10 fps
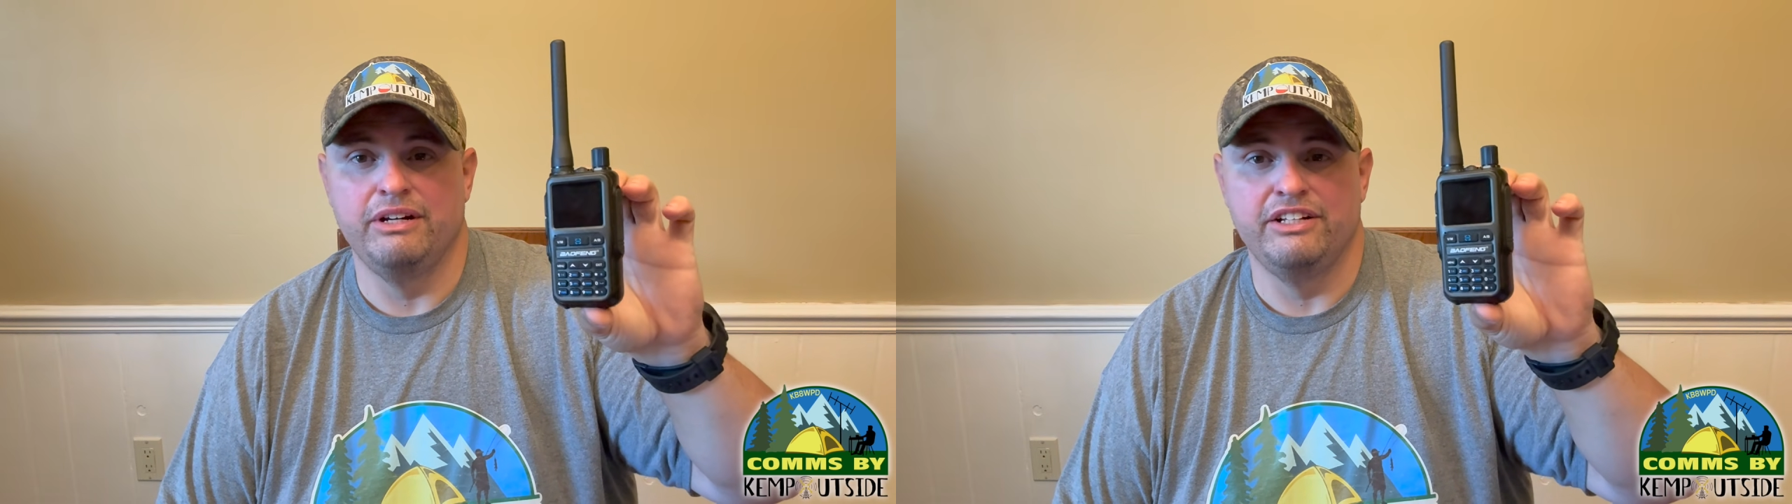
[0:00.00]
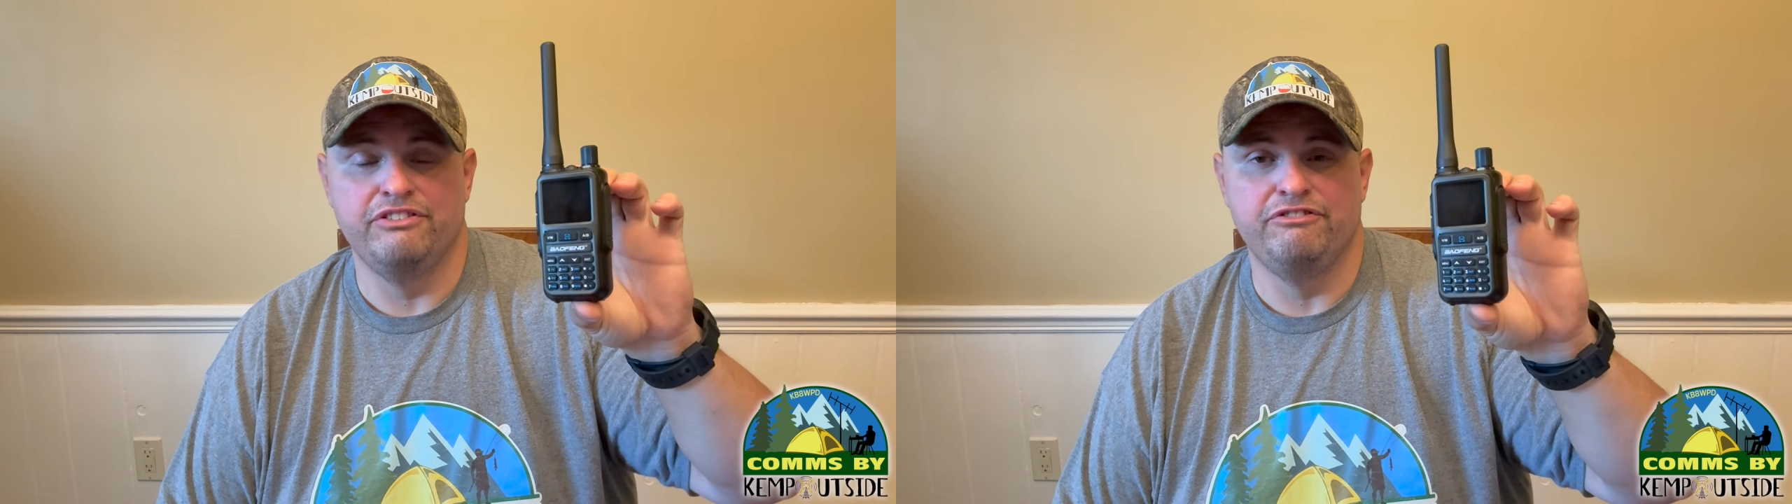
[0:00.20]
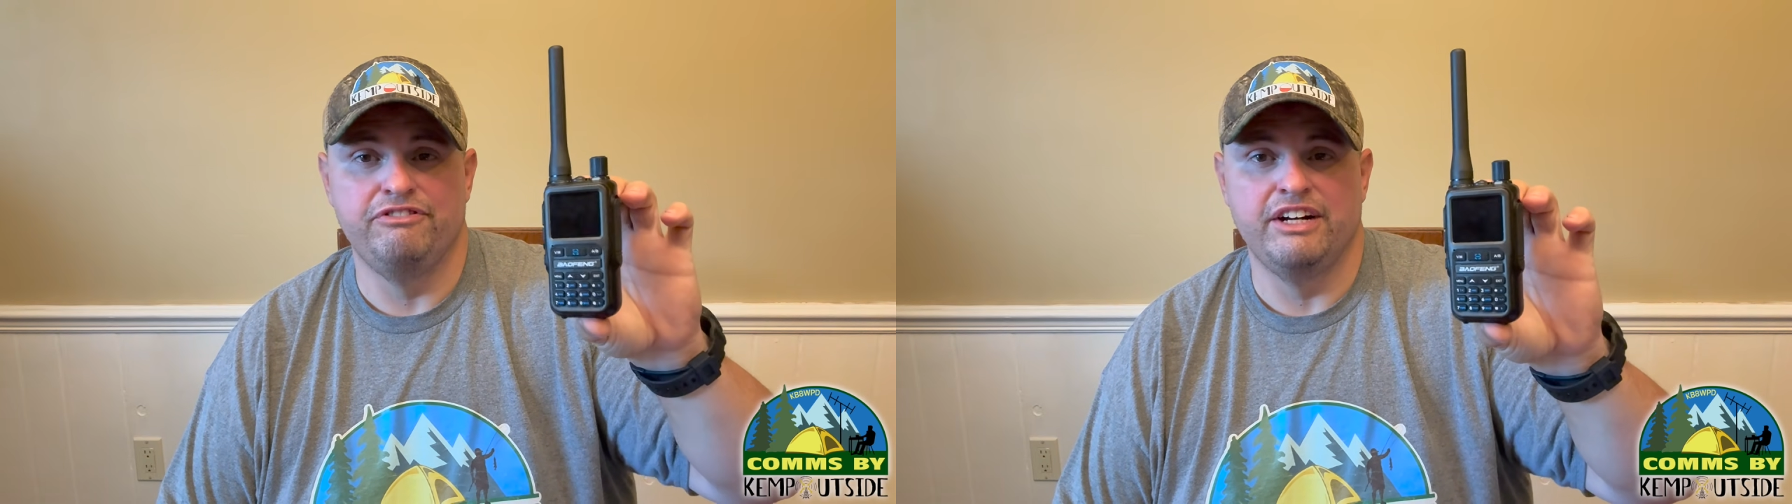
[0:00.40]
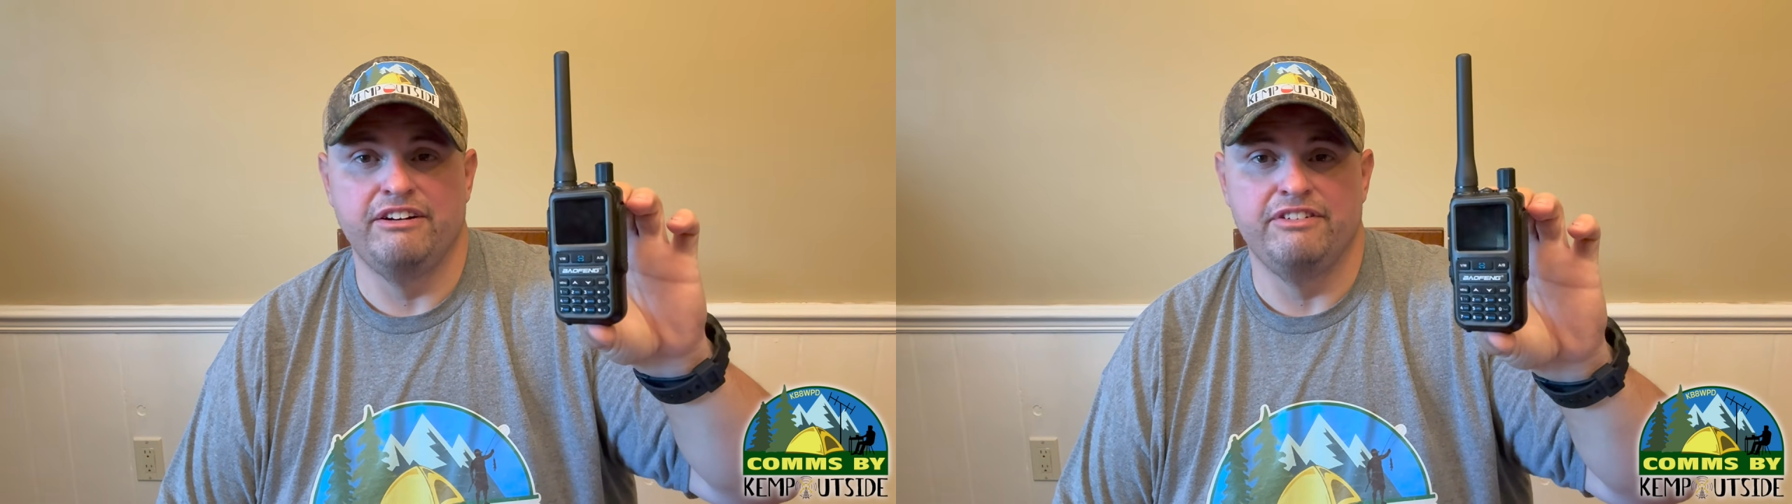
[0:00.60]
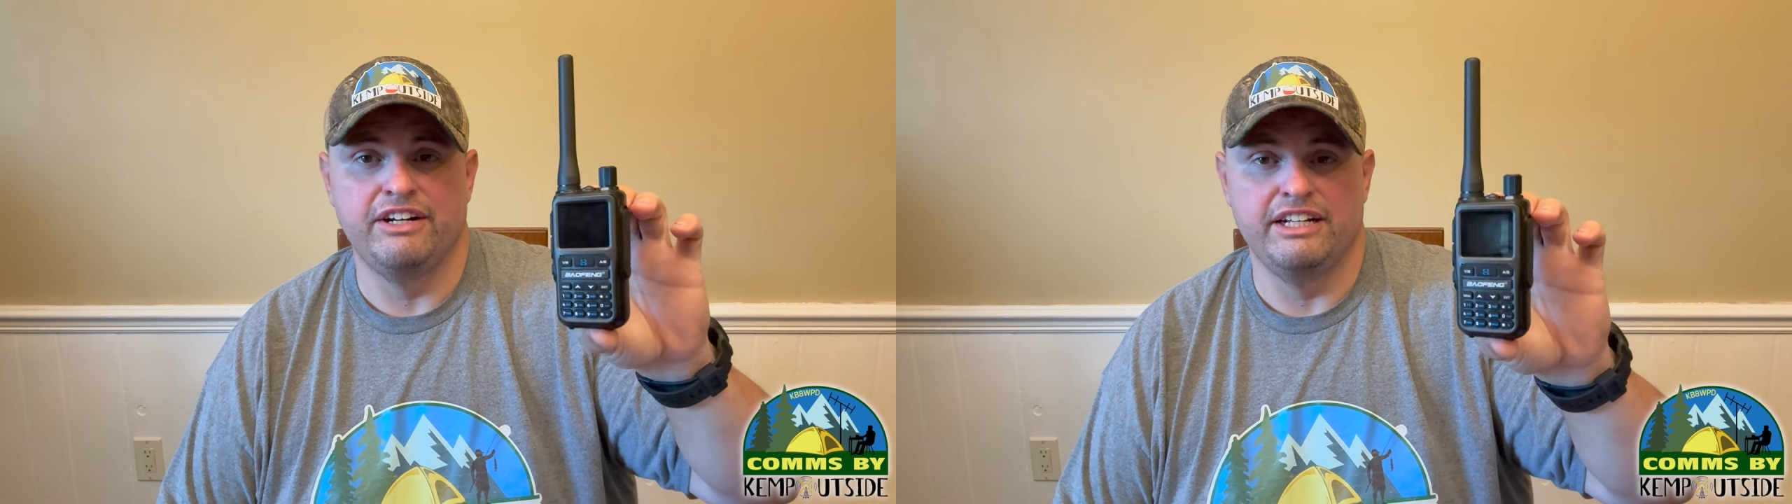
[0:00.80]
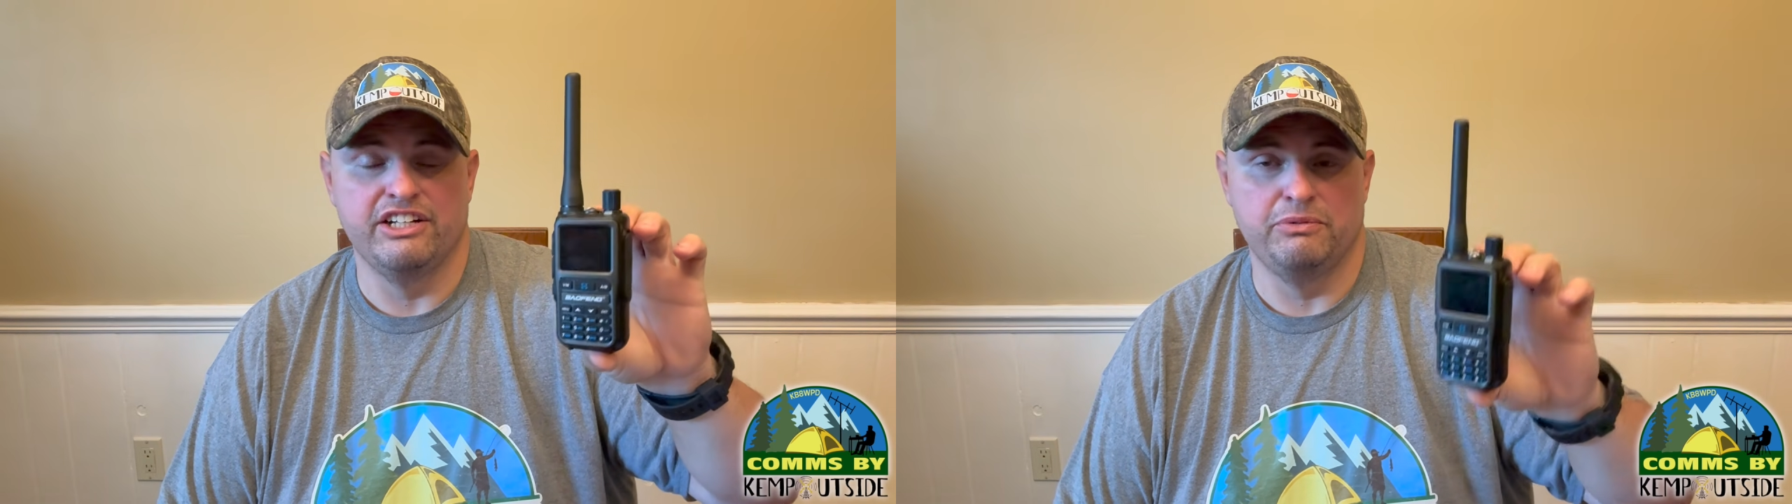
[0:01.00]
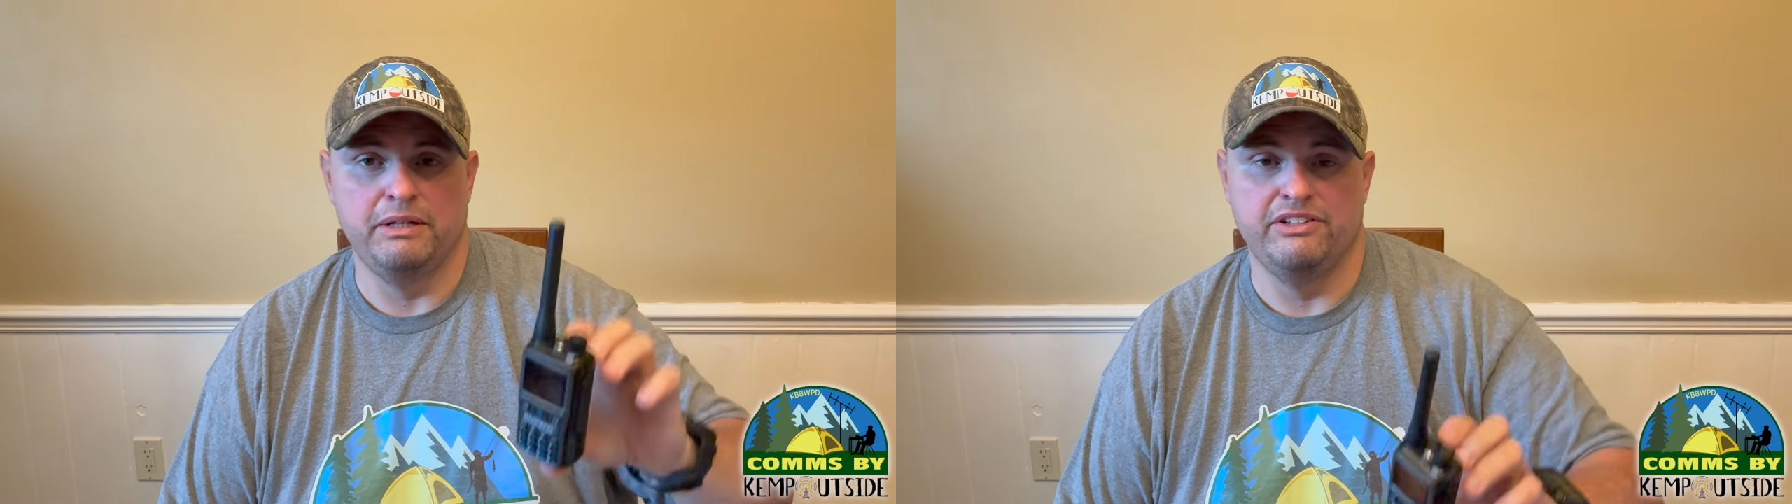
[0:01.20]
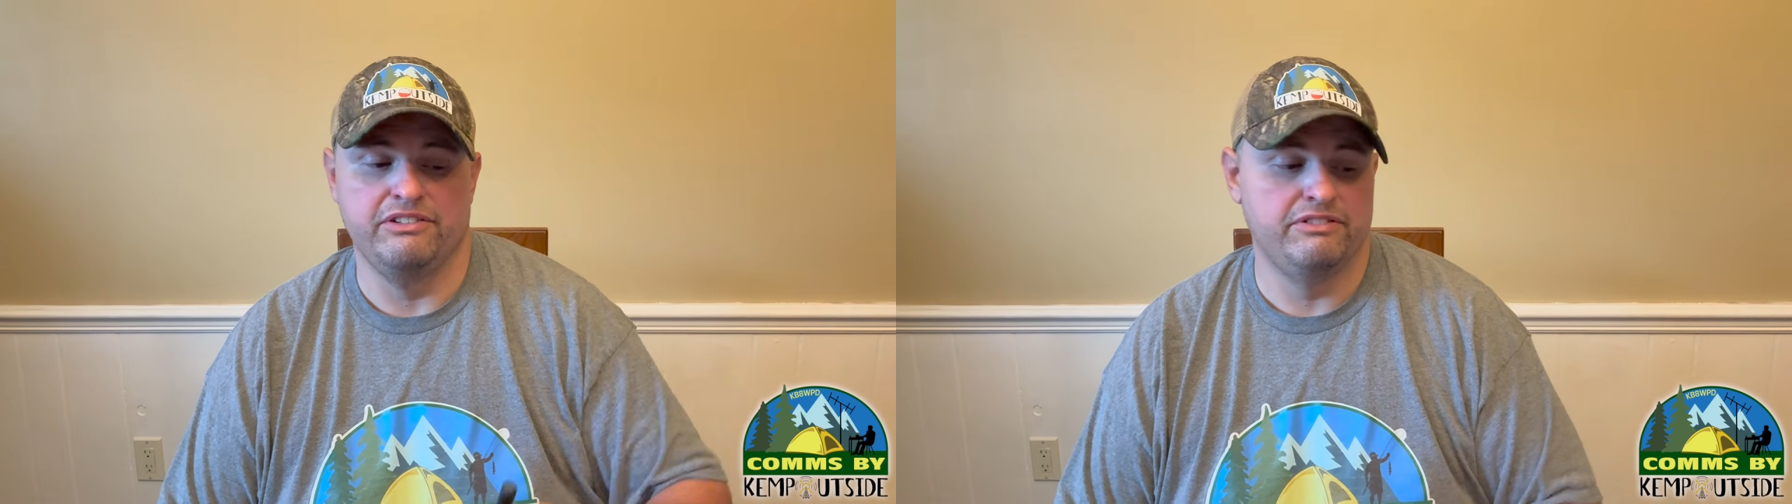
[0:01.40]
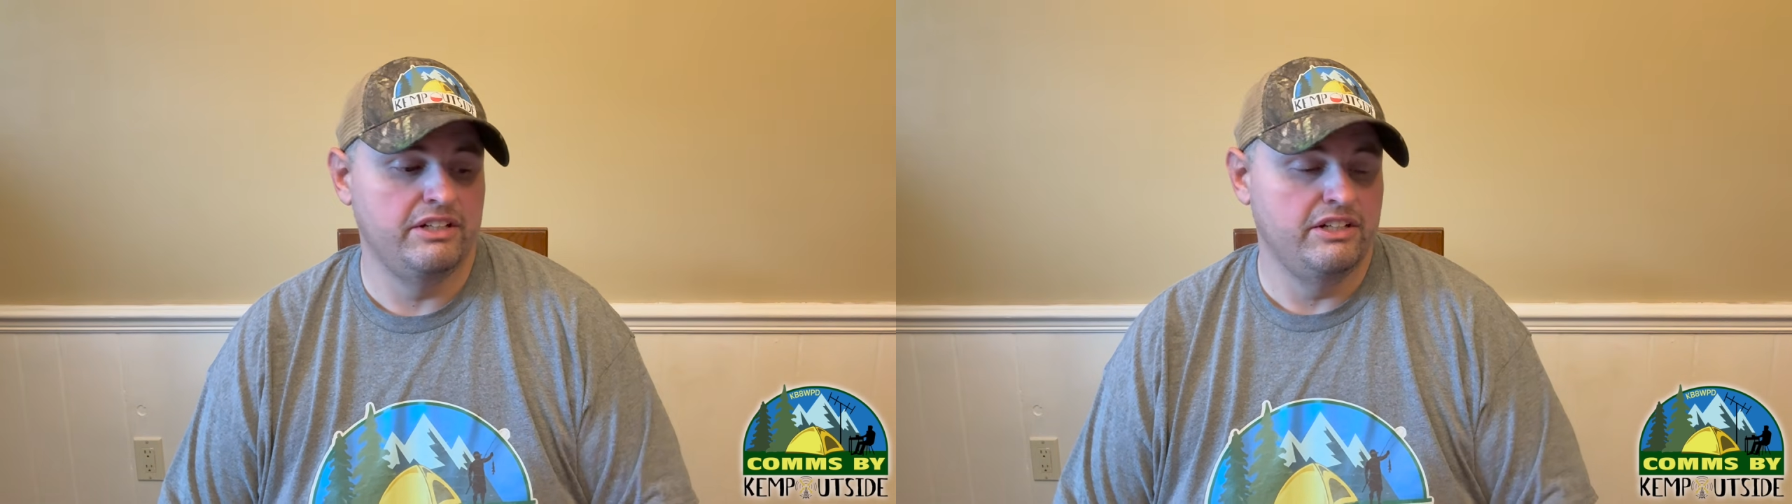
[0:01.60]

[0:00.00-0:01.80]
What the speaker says: and it's very, very inexpensive.